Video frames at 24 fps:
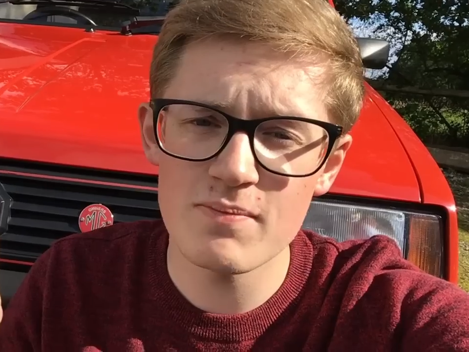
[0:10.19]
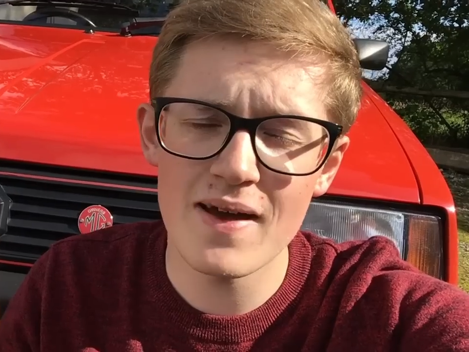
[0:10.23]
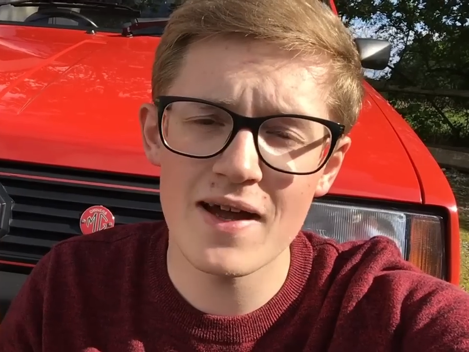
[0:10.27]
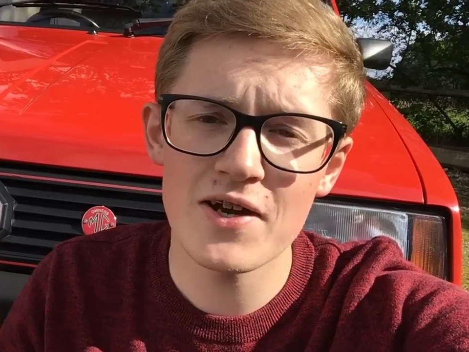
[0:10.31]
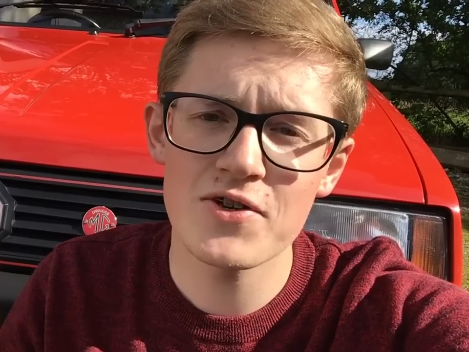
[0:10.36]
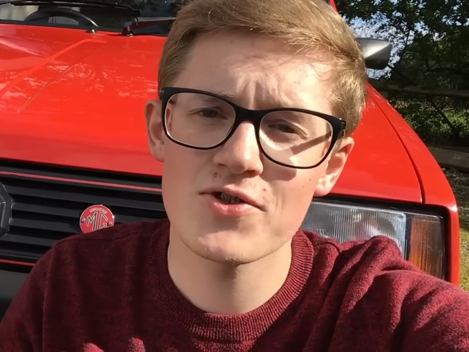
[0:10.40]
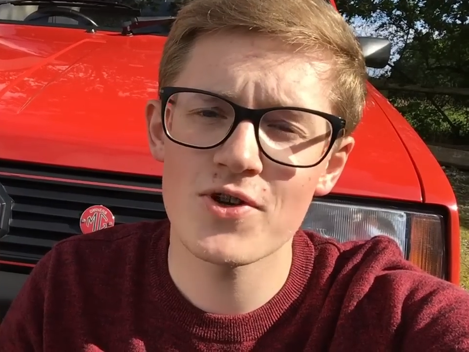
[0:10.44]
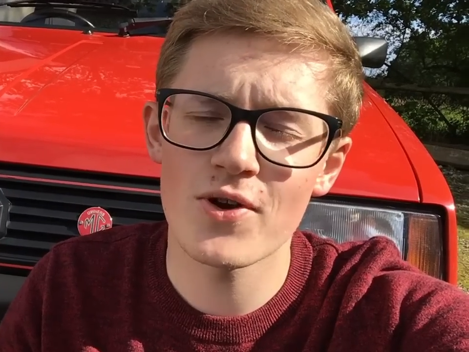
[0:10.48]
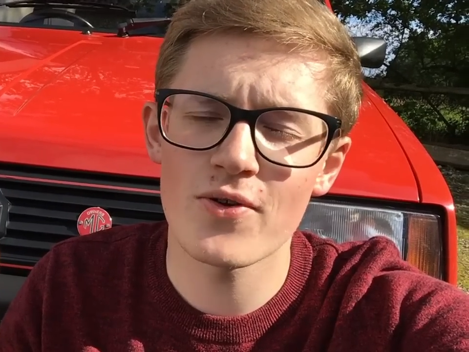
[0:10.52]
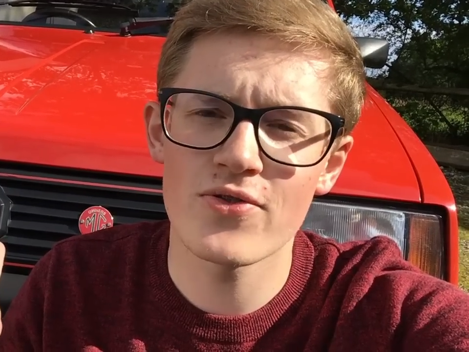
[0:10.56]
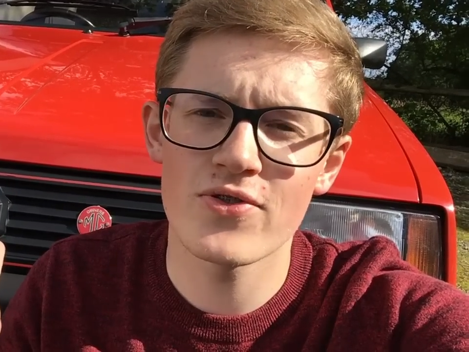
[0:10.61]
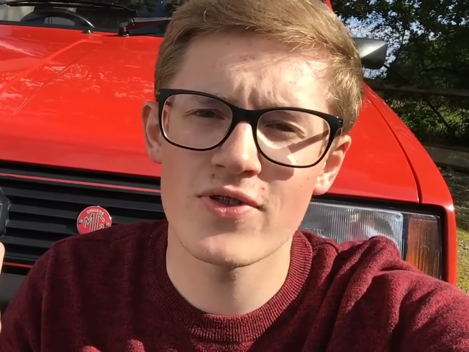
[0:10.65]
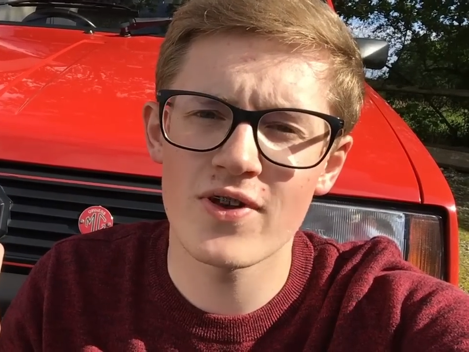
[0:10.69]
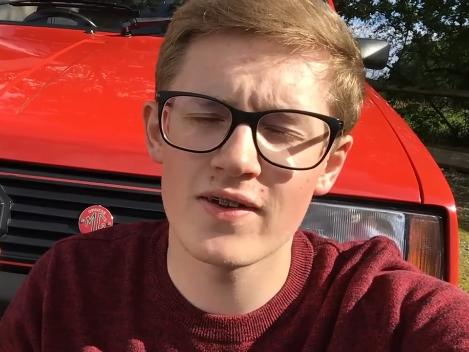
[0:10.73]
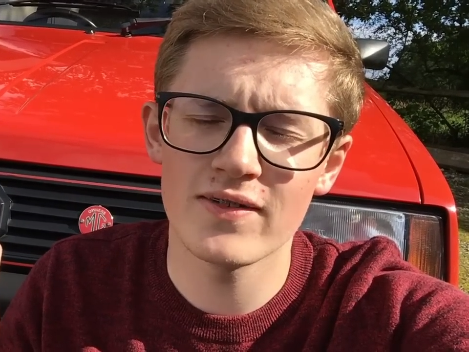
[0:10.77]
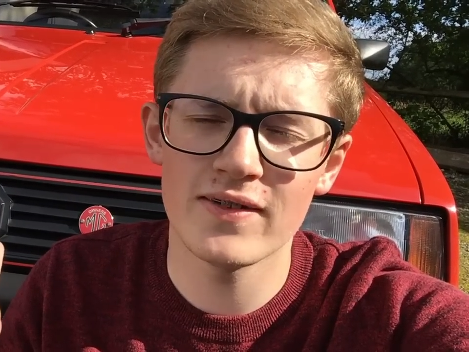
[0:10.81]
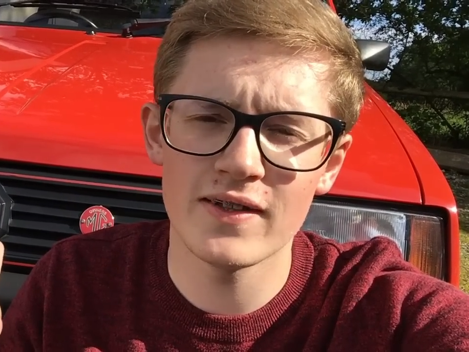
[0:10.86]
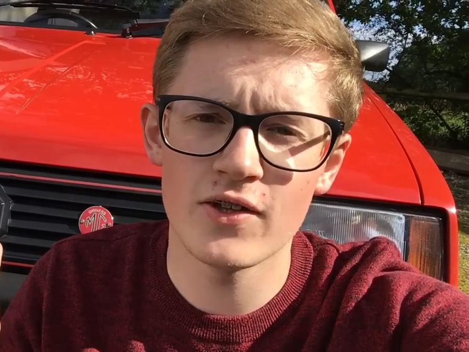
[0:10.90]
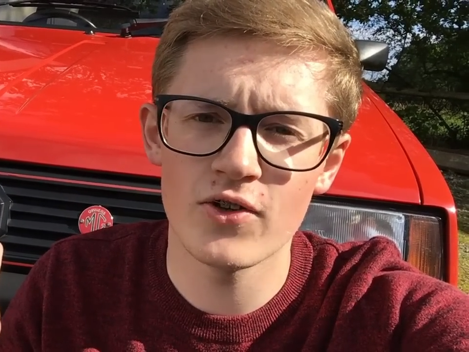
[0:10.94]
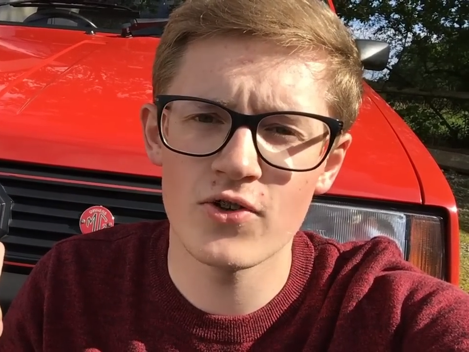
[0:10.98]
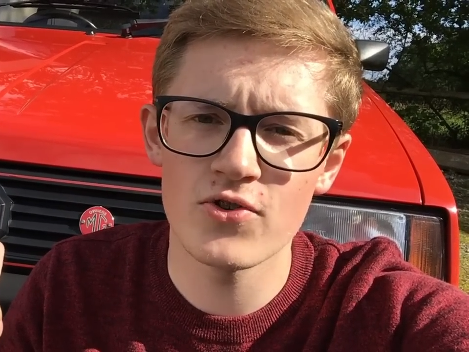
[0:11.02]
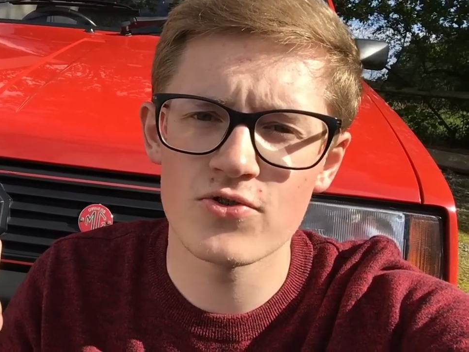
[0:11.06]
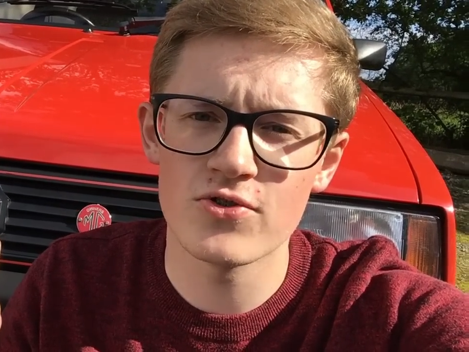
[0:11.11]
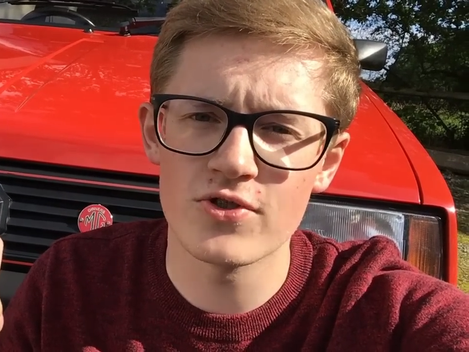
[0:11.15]
Metro
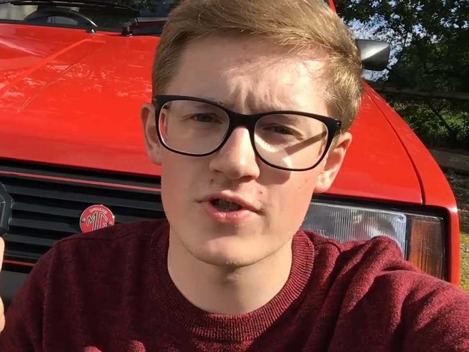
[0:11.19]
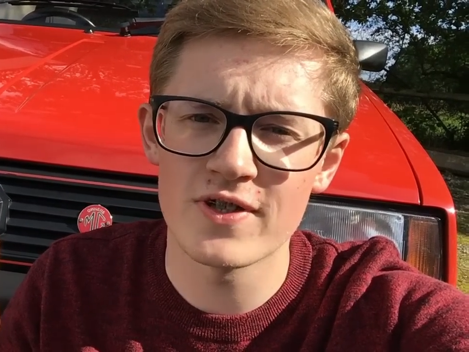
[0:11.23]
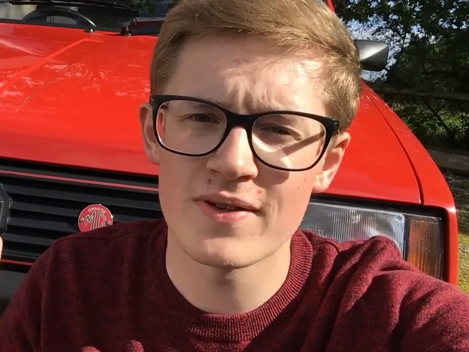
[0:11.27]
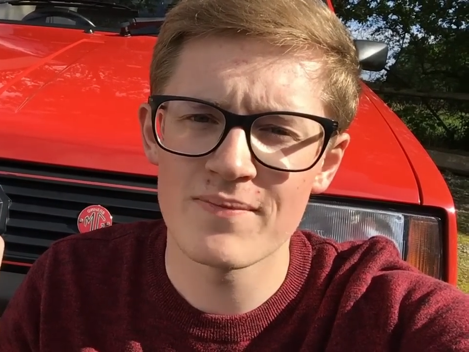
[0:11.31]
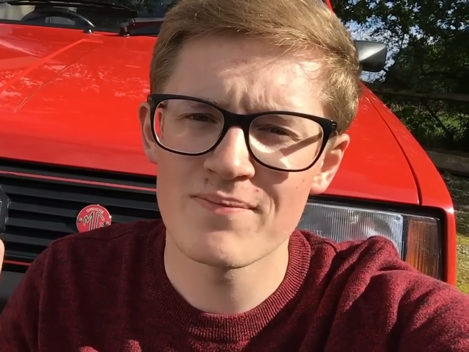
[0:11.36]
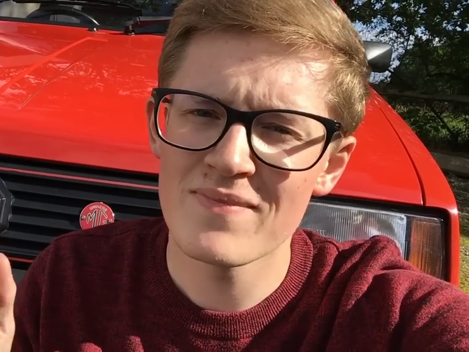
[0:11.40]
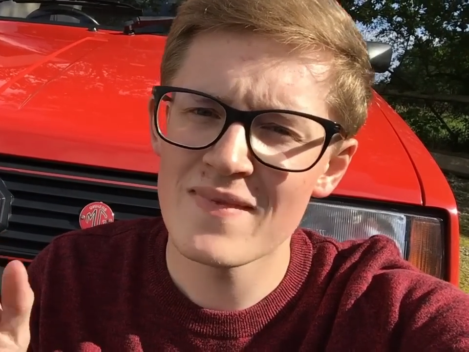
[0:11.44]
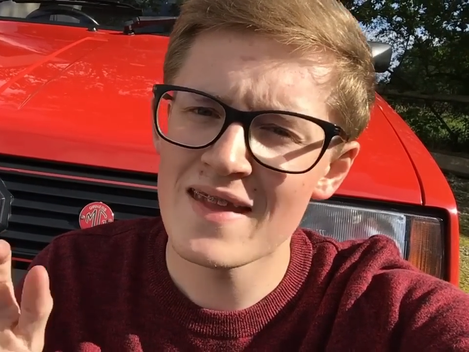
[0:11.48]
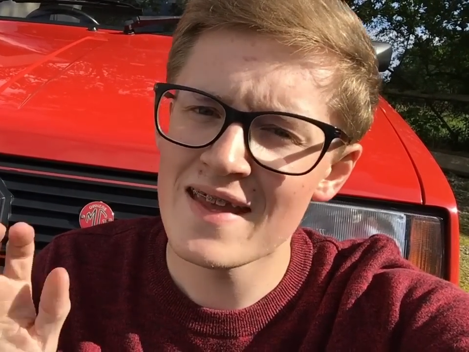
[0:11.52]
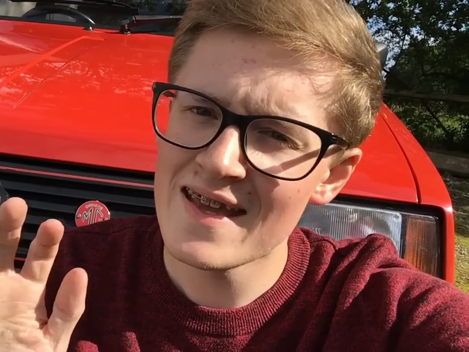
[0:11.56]
1300.